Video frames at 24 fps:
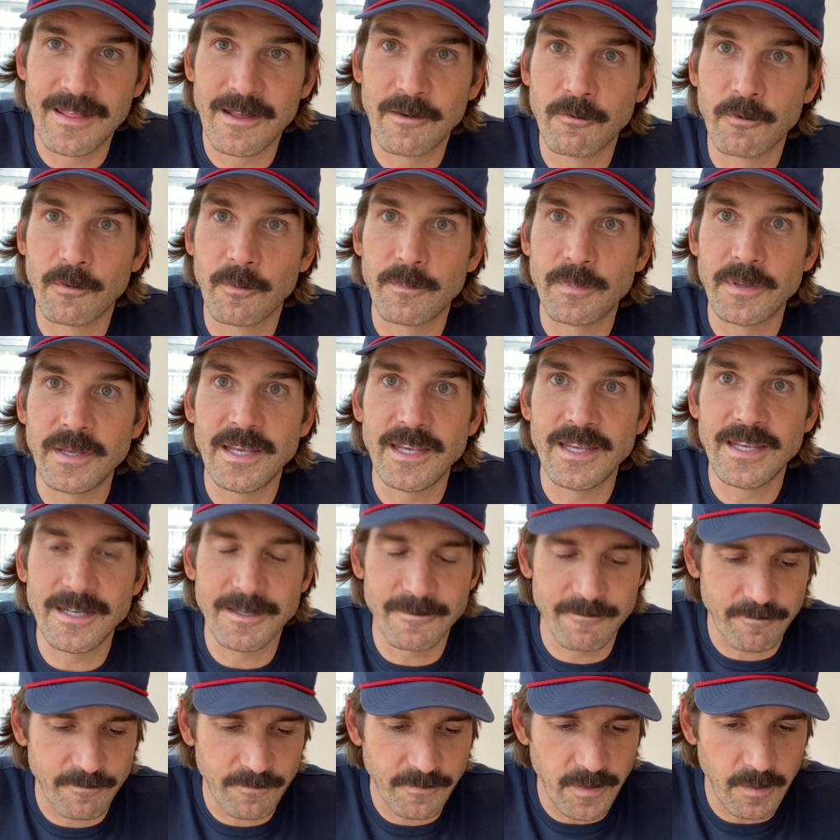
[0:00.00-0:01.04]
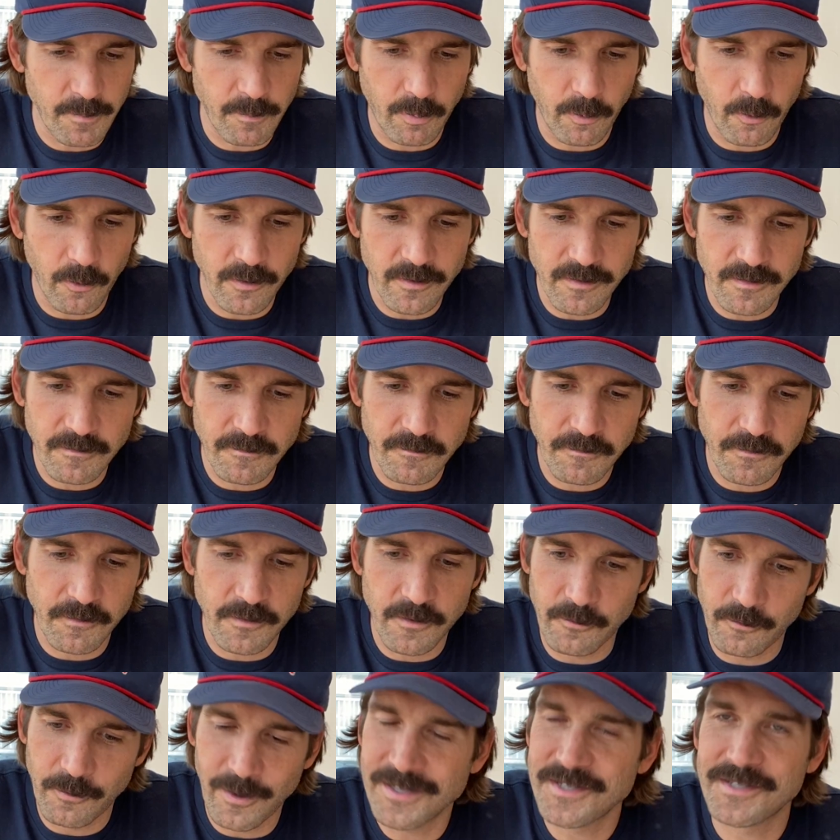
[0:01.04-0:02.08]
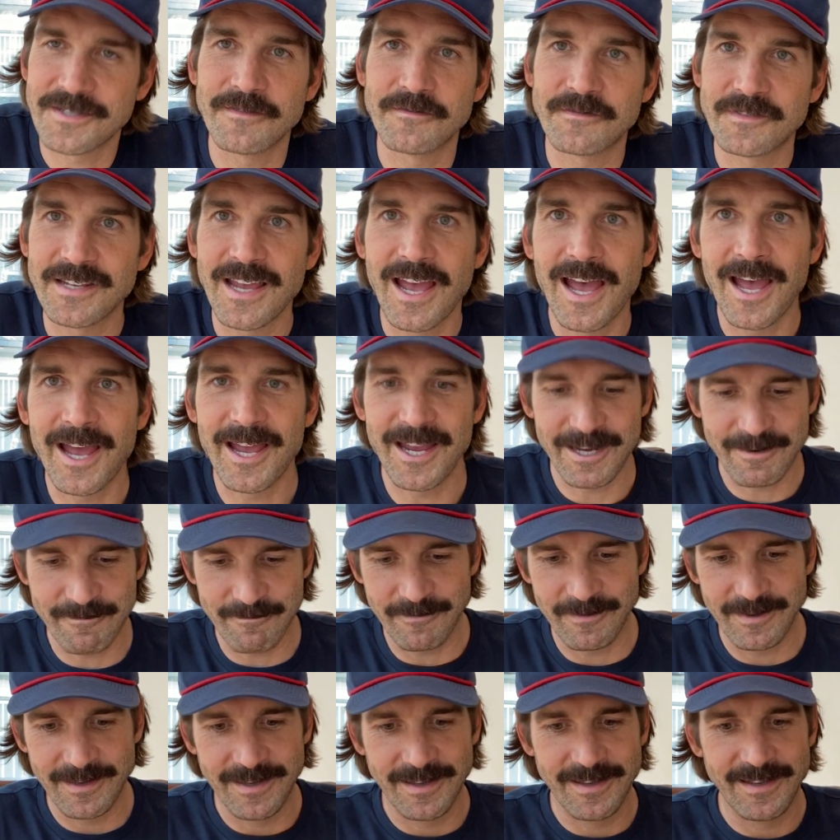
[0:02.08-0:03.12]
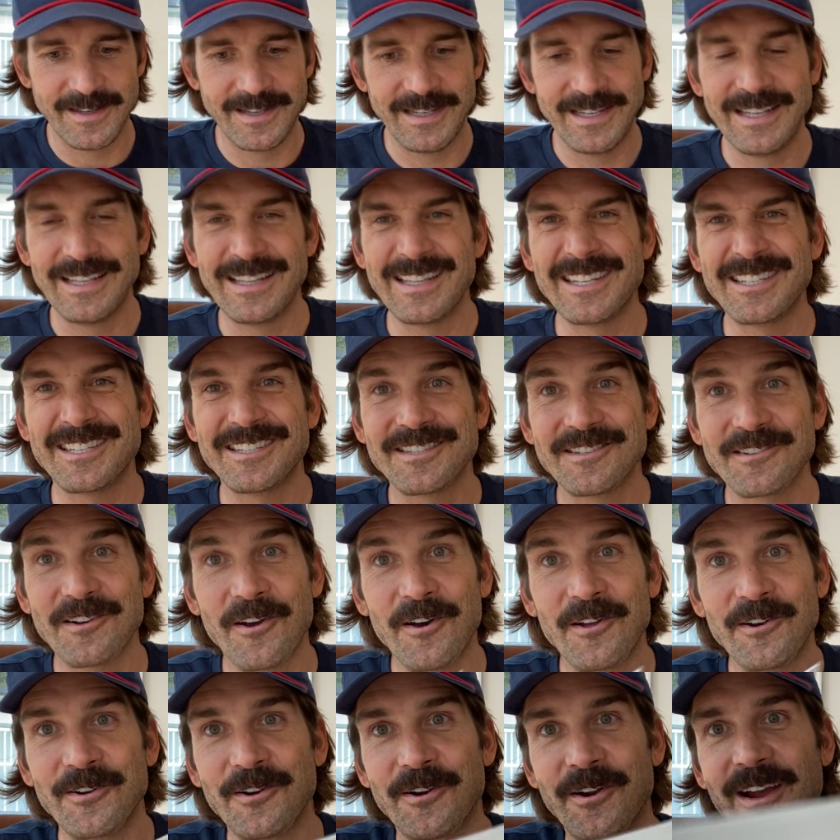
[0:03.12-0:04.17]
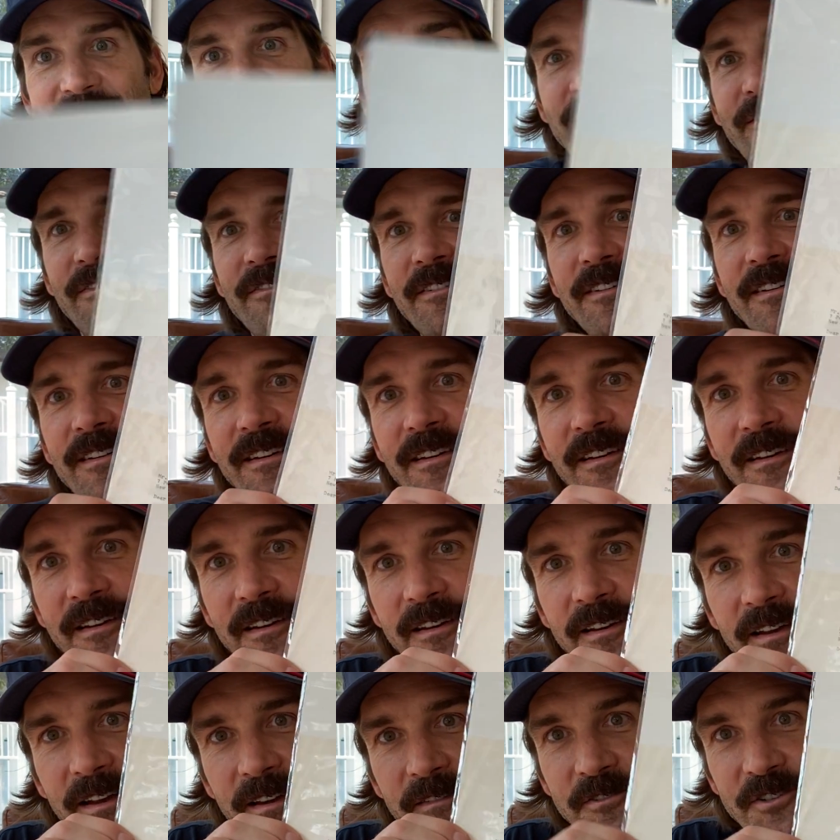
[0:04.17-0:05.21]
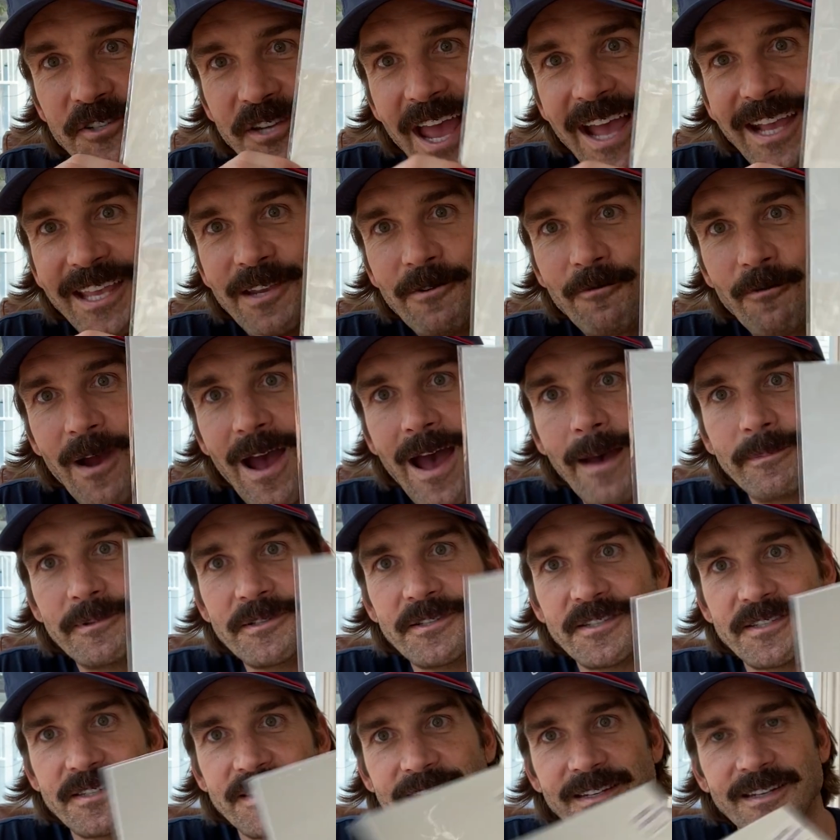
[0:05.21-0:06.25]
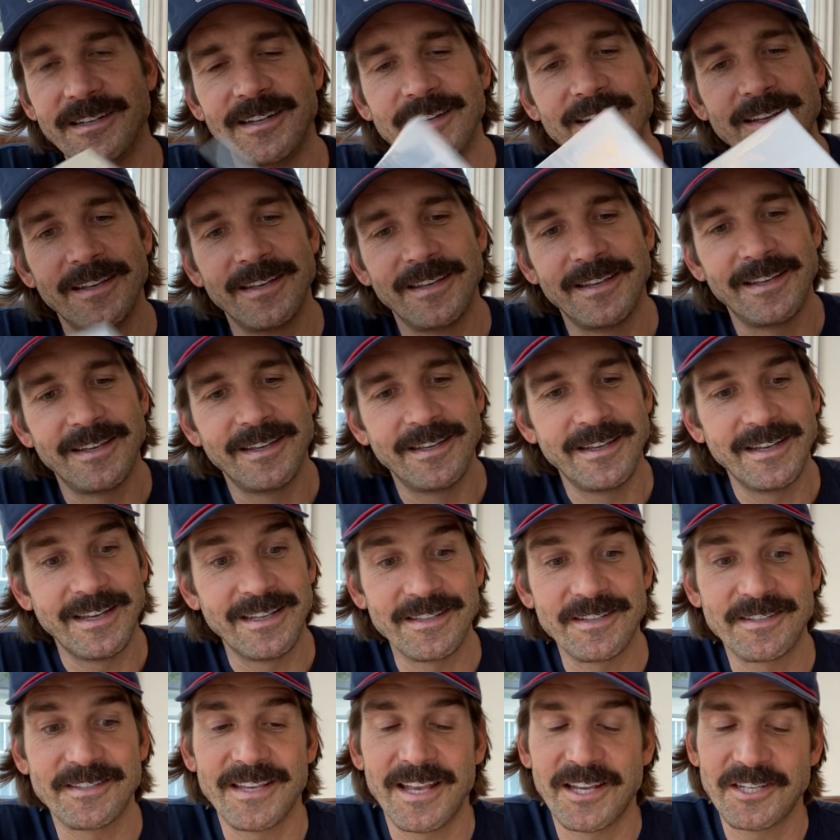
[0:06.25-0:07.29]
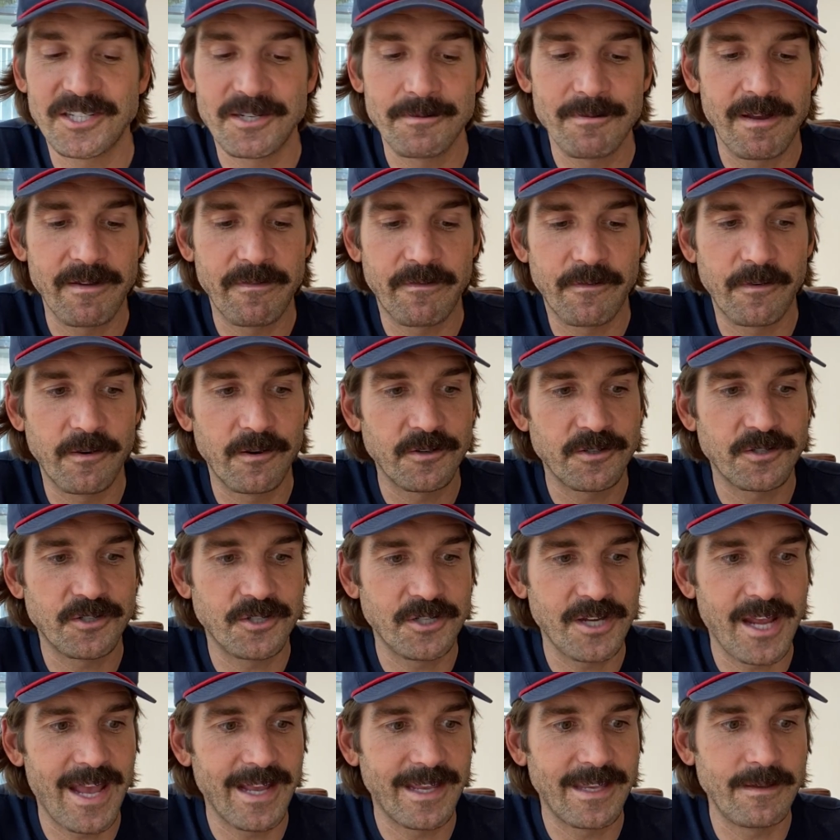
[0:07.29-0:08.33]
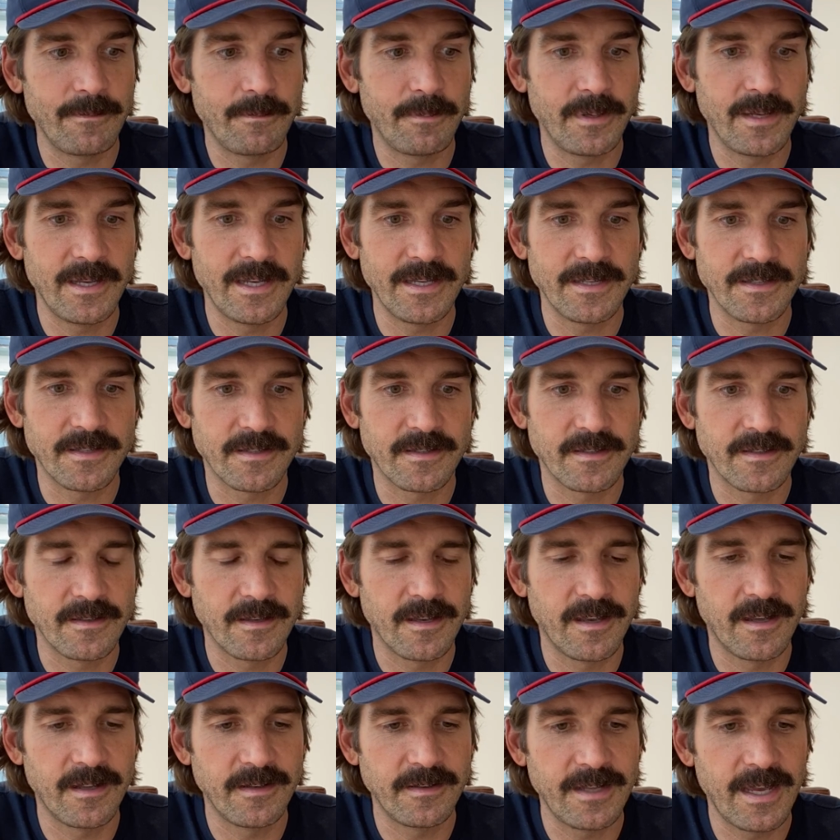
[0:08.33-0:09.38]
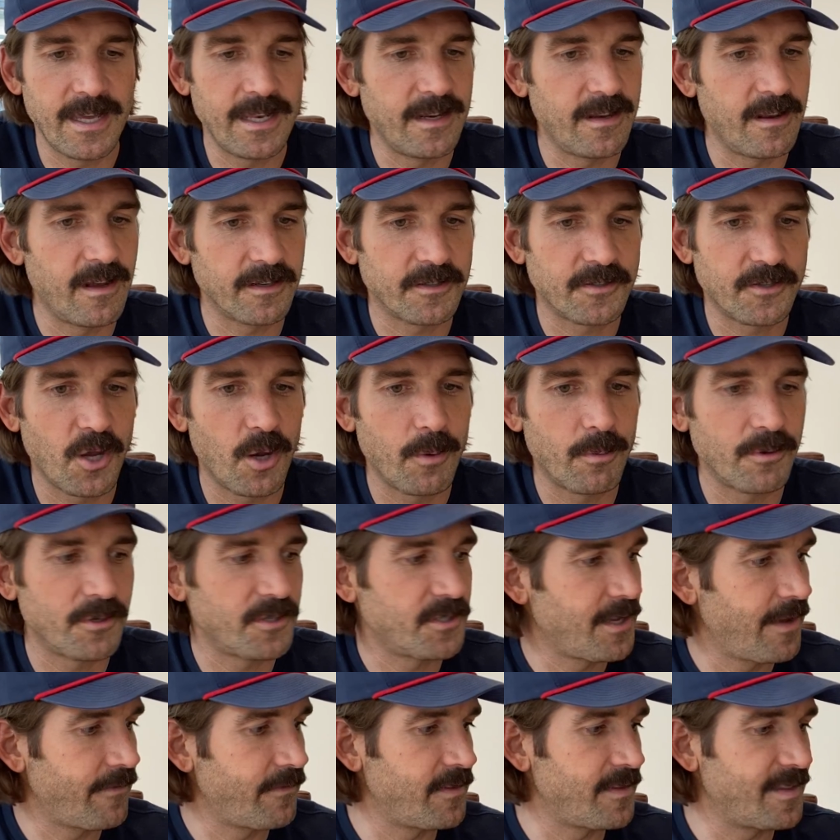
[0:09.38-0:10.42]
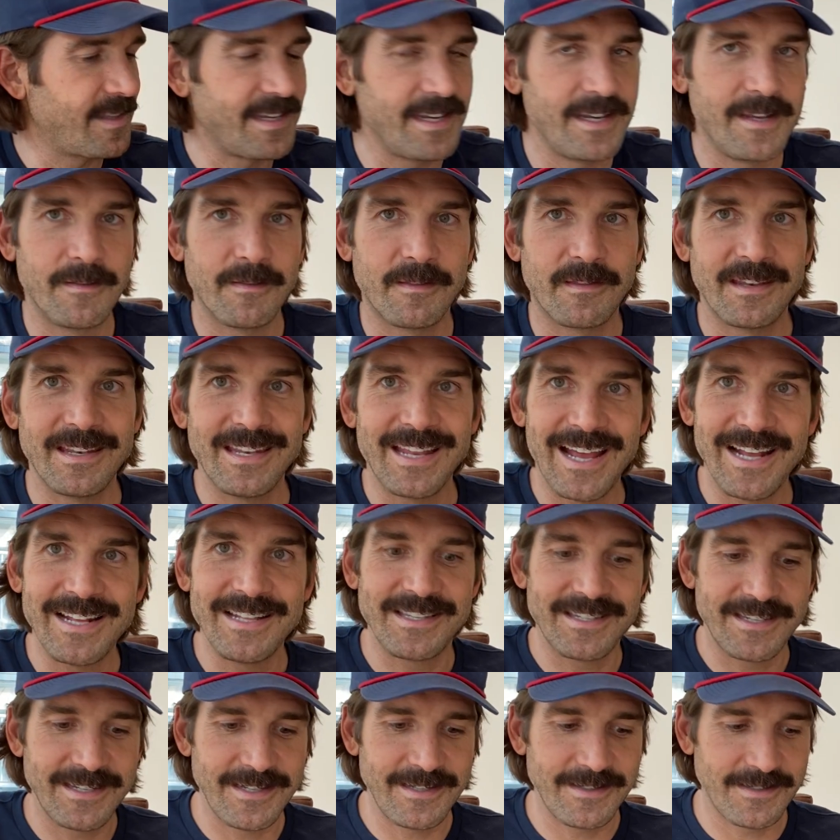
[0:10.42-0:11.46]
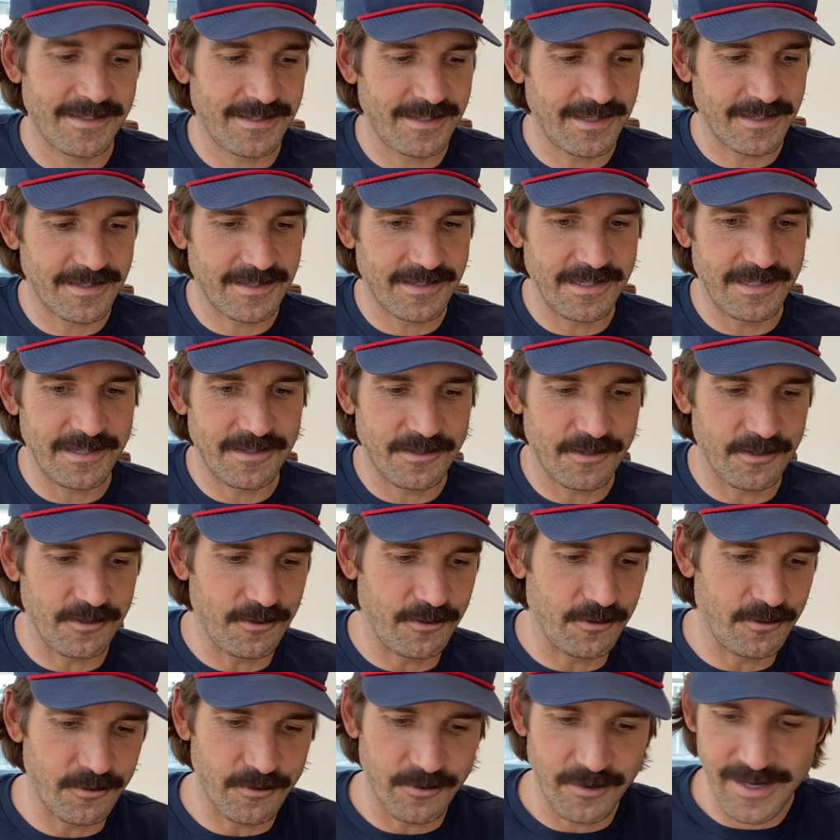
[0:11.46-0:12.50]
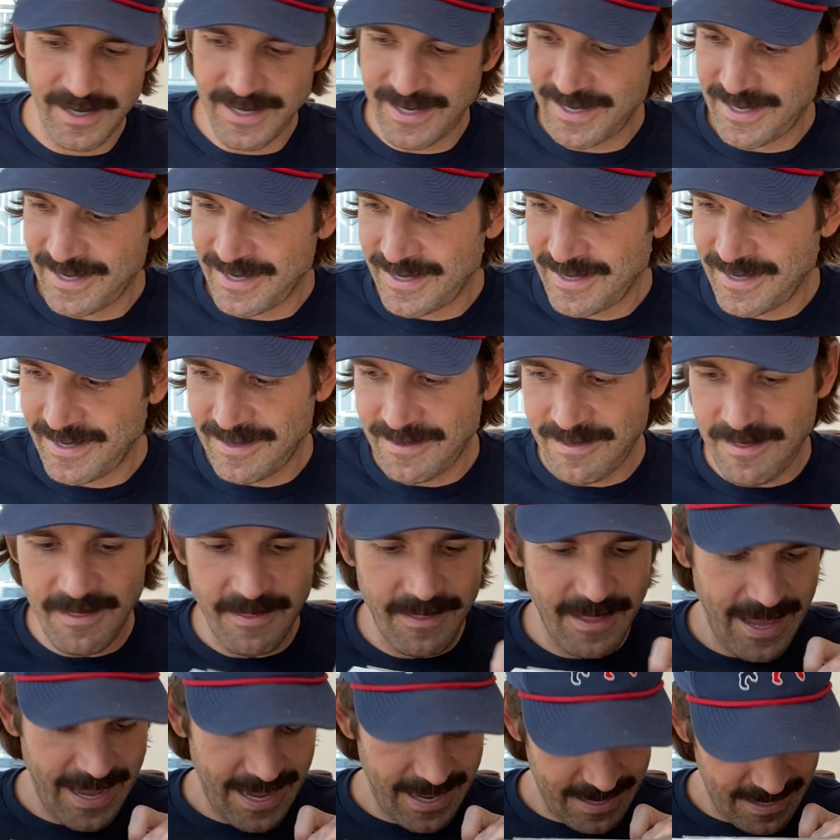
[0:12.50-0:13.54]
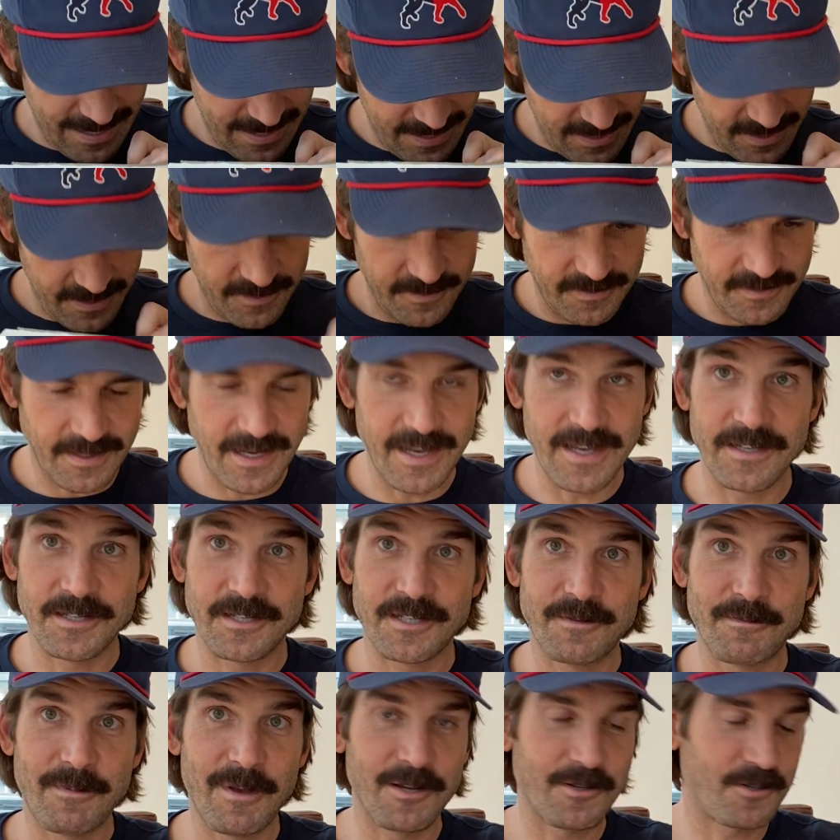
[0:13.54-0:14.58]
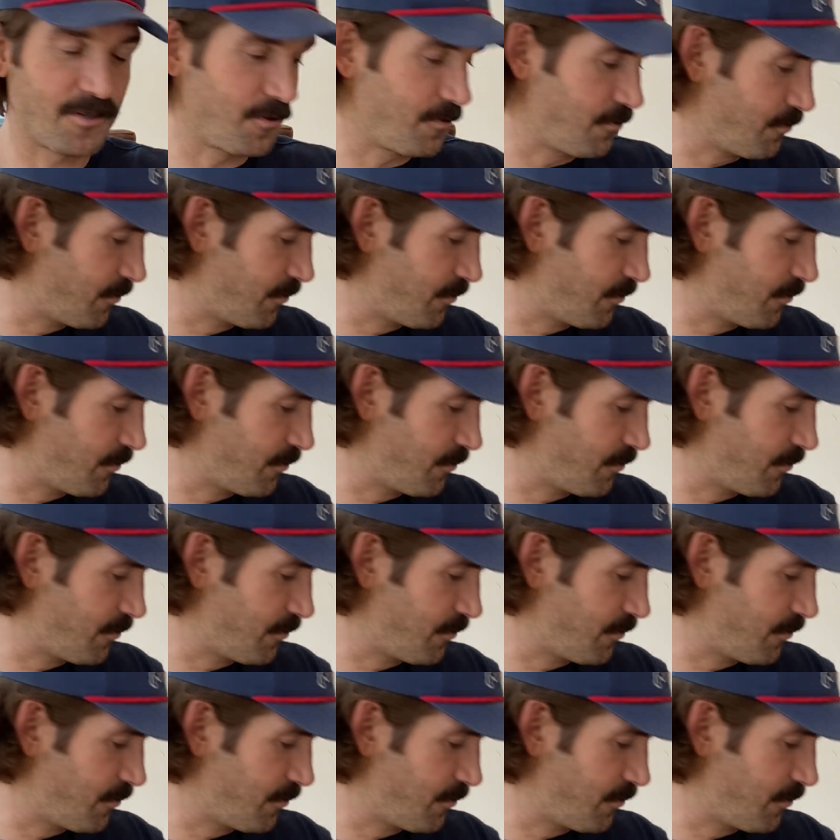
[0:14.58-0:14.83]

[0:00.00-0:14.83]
that will be important for the rest of time. This is an autograph of Jackie Robinson. And this is actually my first Jackie piece, dated October 17th, 1962. That is a special